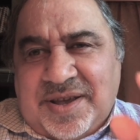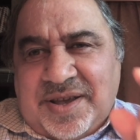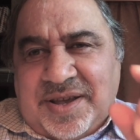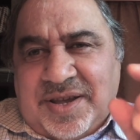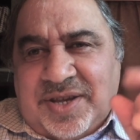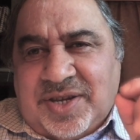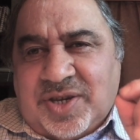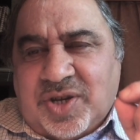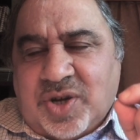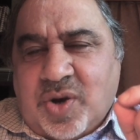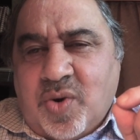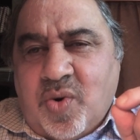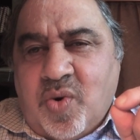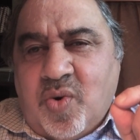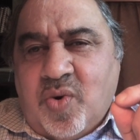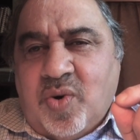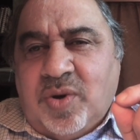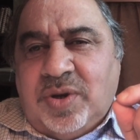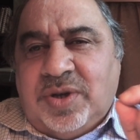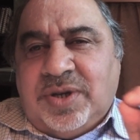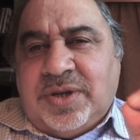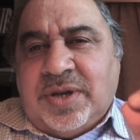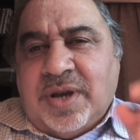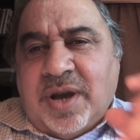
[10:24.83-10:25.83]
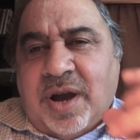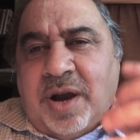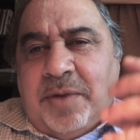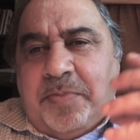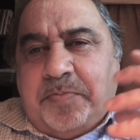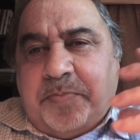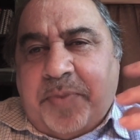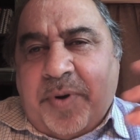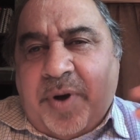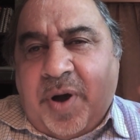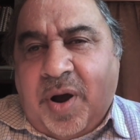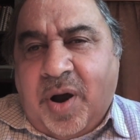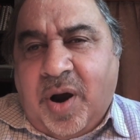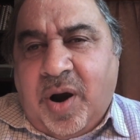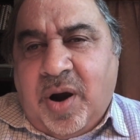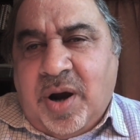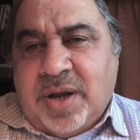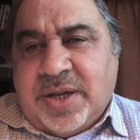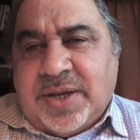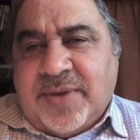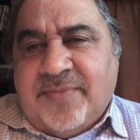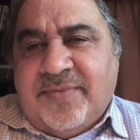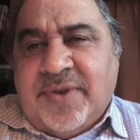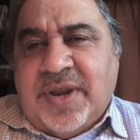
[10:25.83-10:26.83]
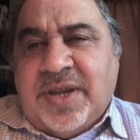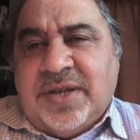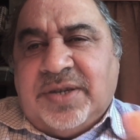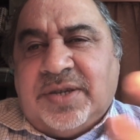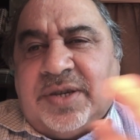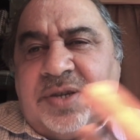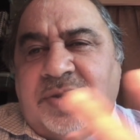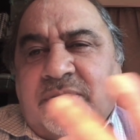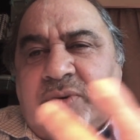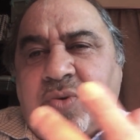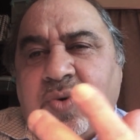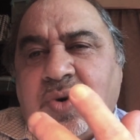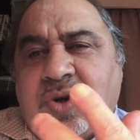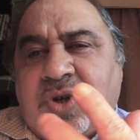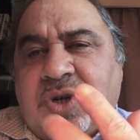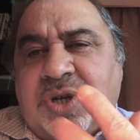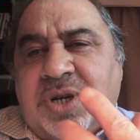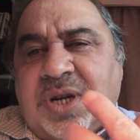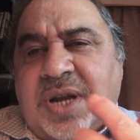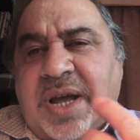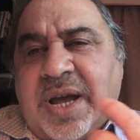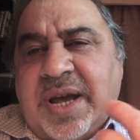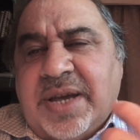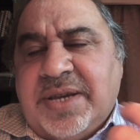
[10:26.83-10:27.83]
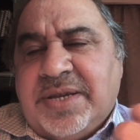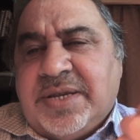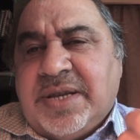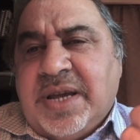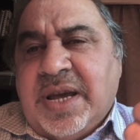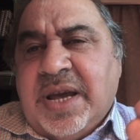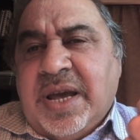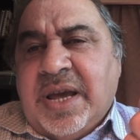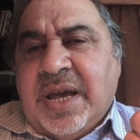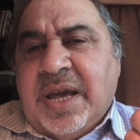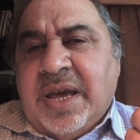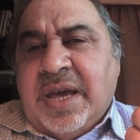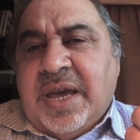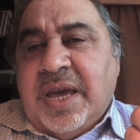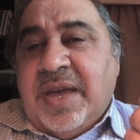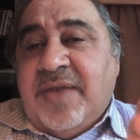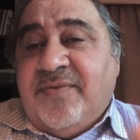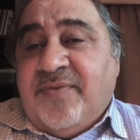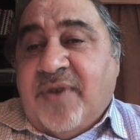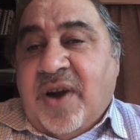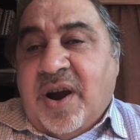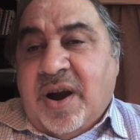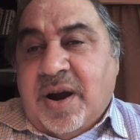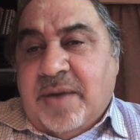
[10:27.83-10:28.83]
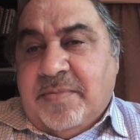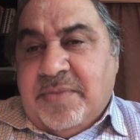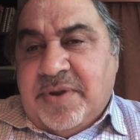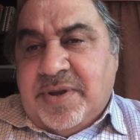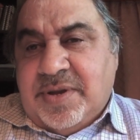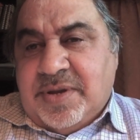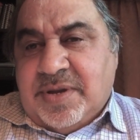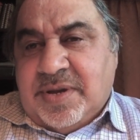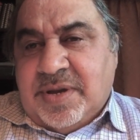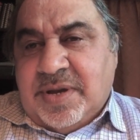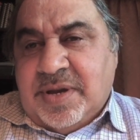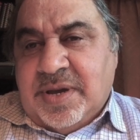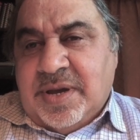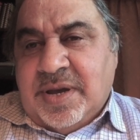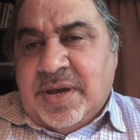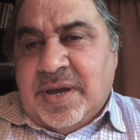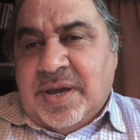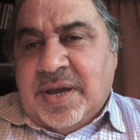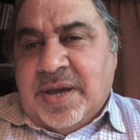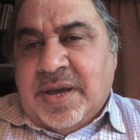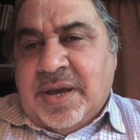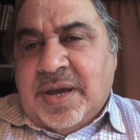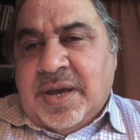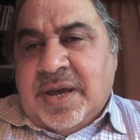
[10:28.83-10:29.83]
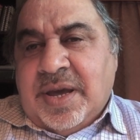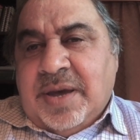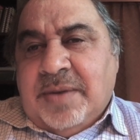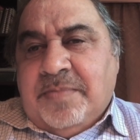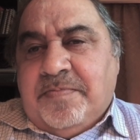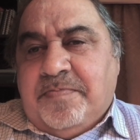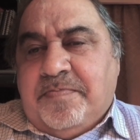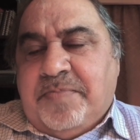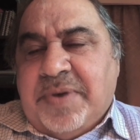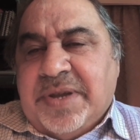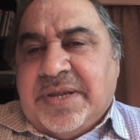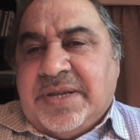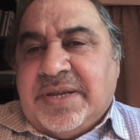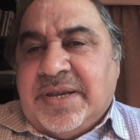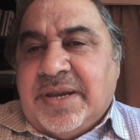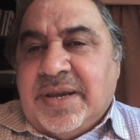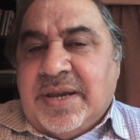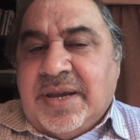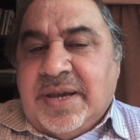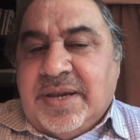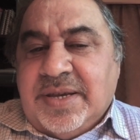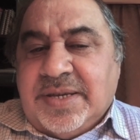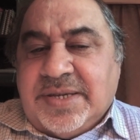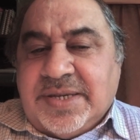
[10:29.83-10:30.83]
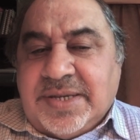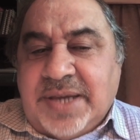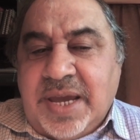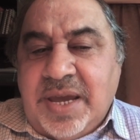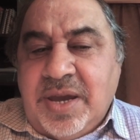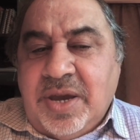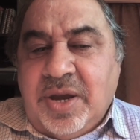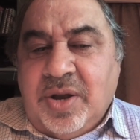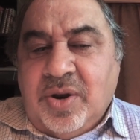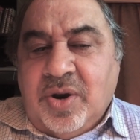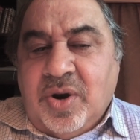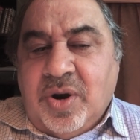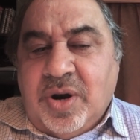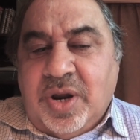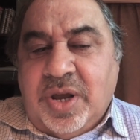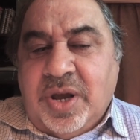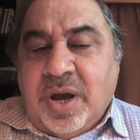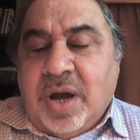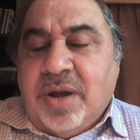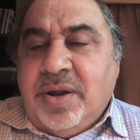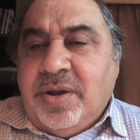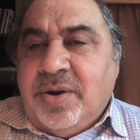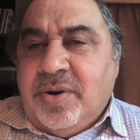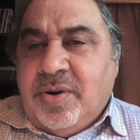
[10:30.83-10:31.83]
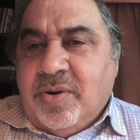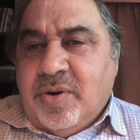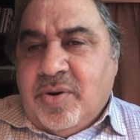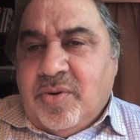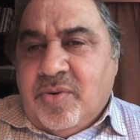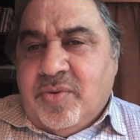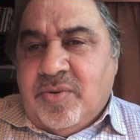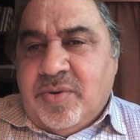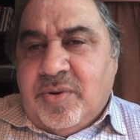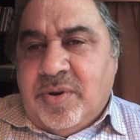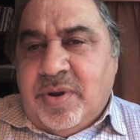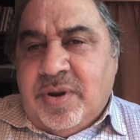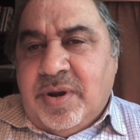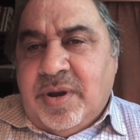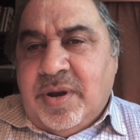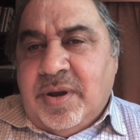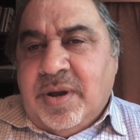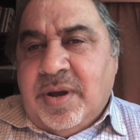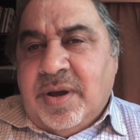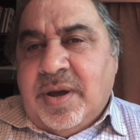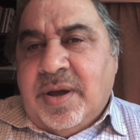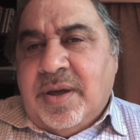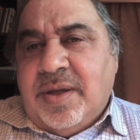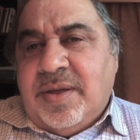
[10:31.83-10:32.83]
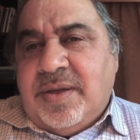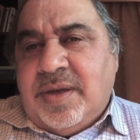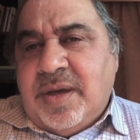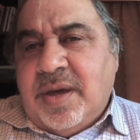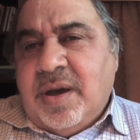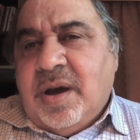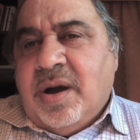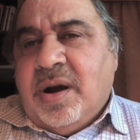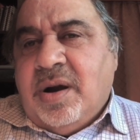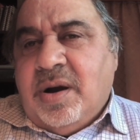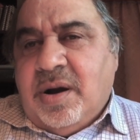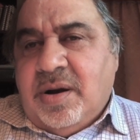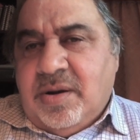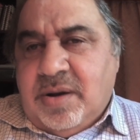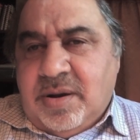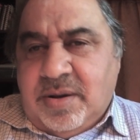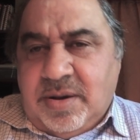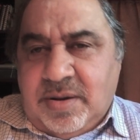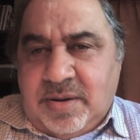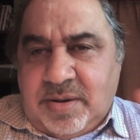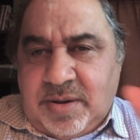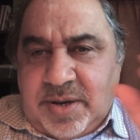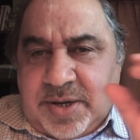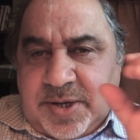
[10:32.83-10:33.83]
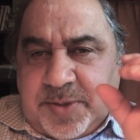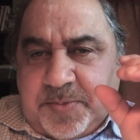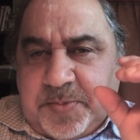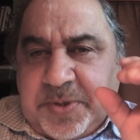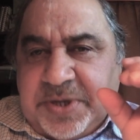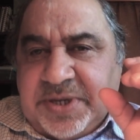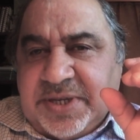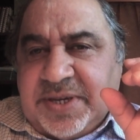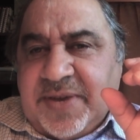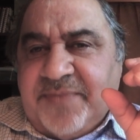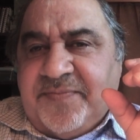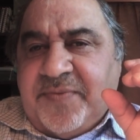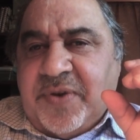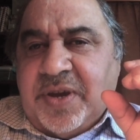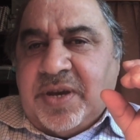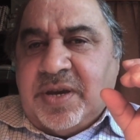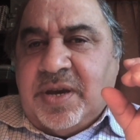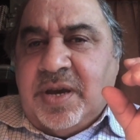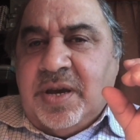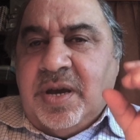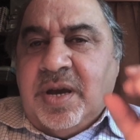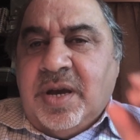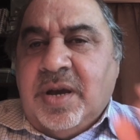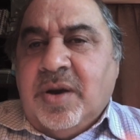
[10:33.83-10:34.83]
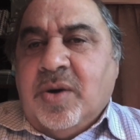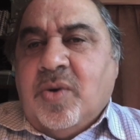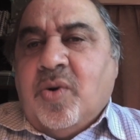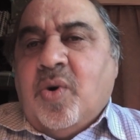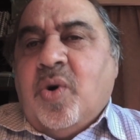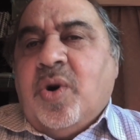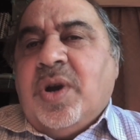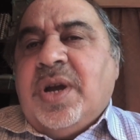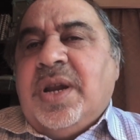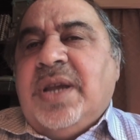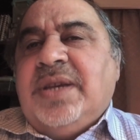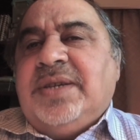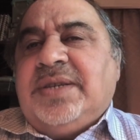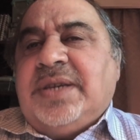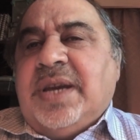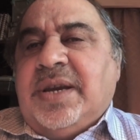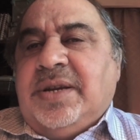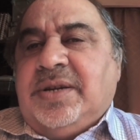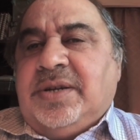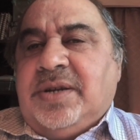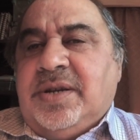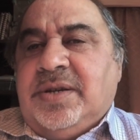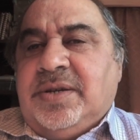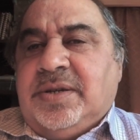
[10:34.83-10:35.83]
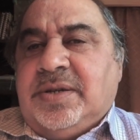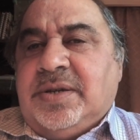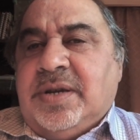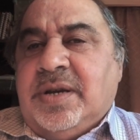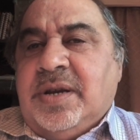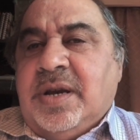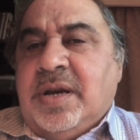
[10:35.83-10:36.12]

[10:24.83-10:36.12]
Schools are part of an institutionalized environment, but singularly on their own, they are specific organizations